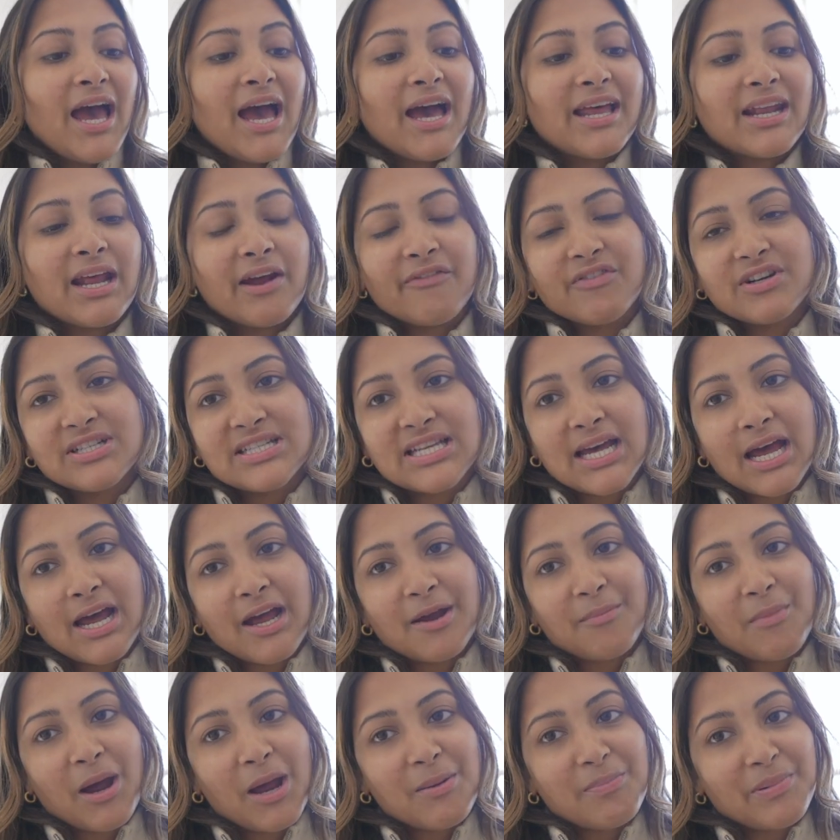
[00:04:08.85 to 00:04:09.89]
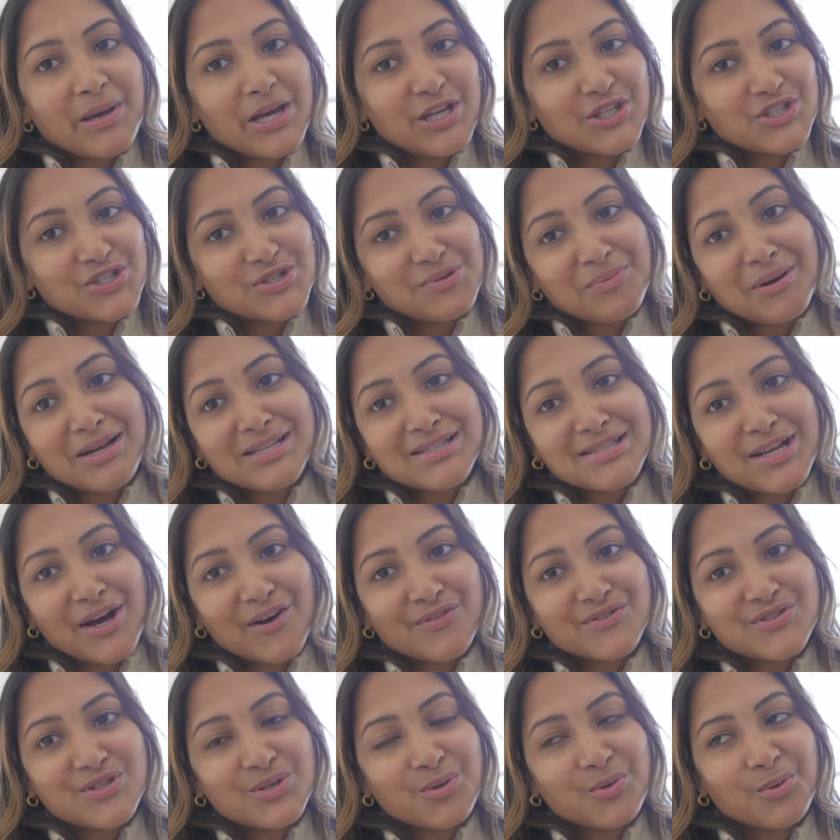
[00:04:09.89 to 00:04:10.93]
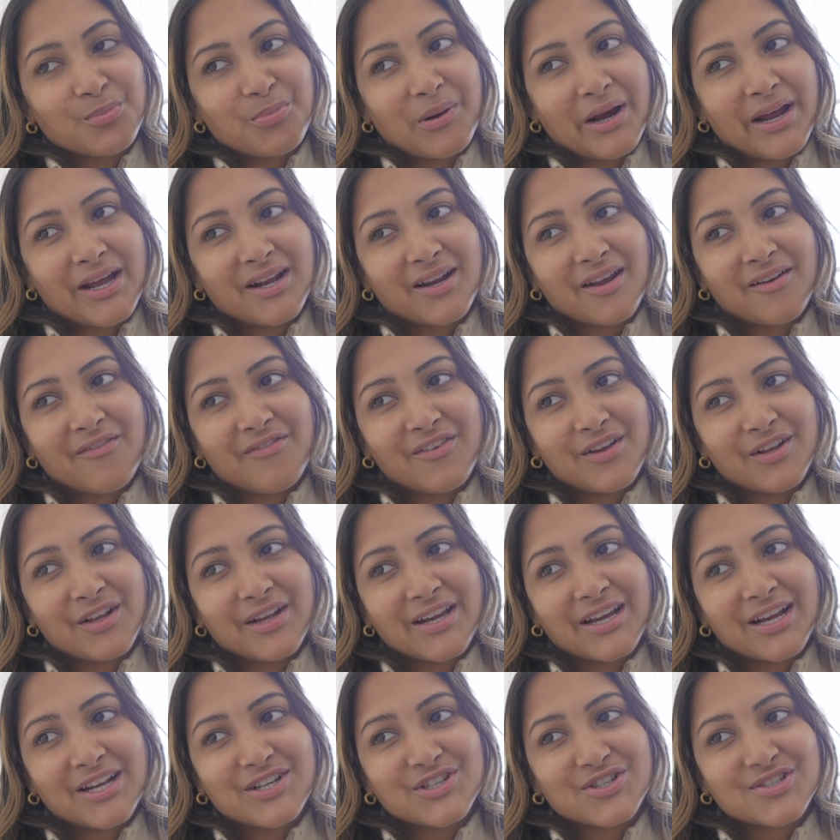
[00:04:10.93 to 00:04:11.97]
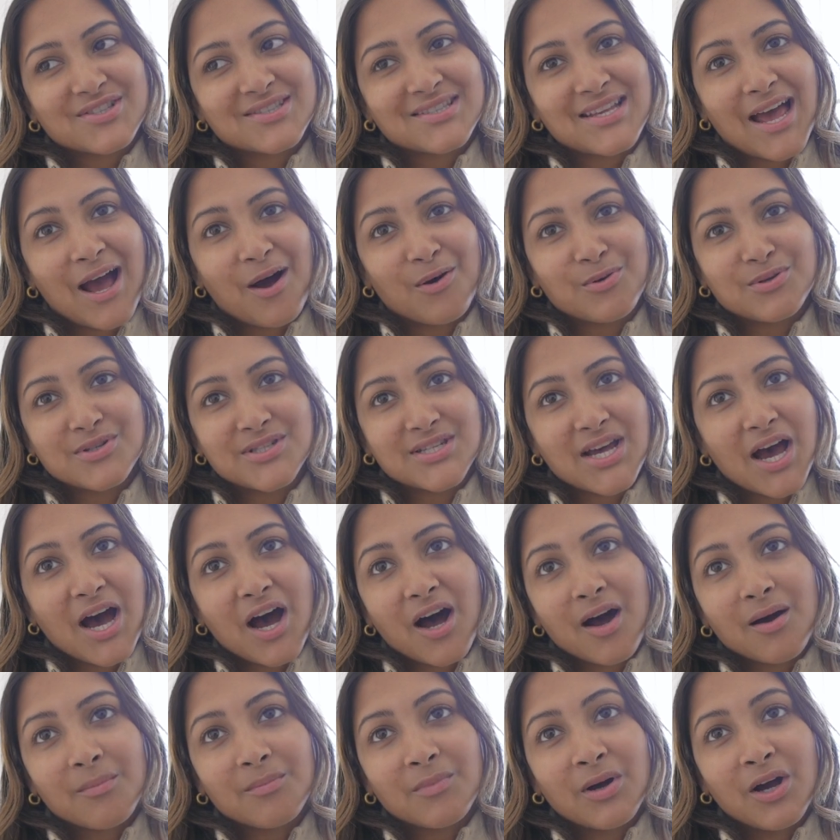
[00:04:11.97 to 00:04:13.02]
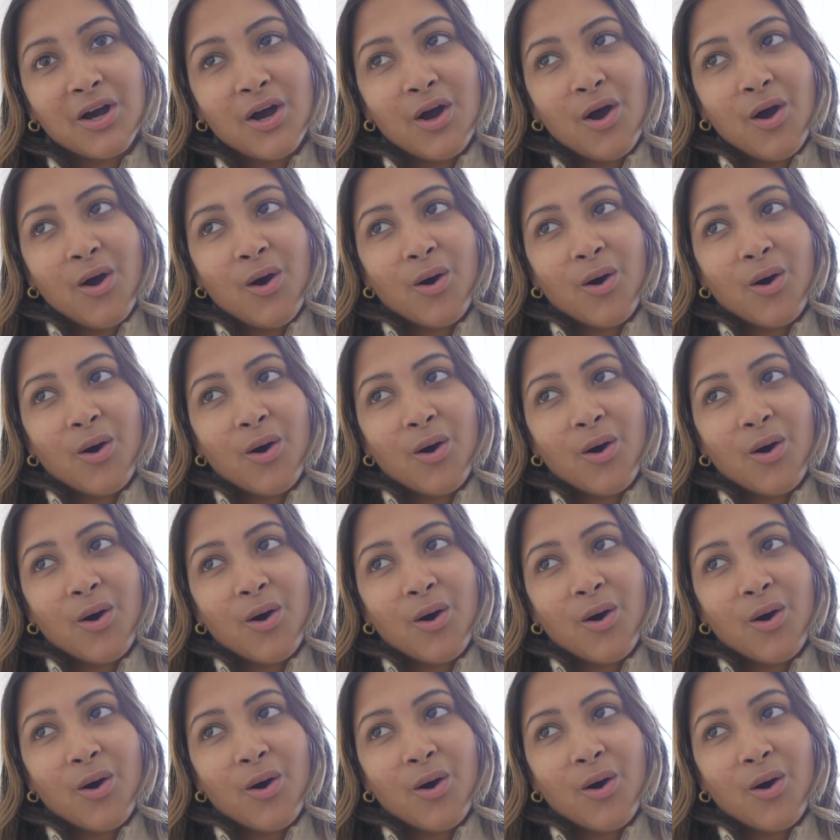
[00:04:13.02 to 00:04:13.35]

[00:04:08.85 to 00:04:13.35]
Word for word: and every time I pitched myself to a brand I feel like I just sound dumb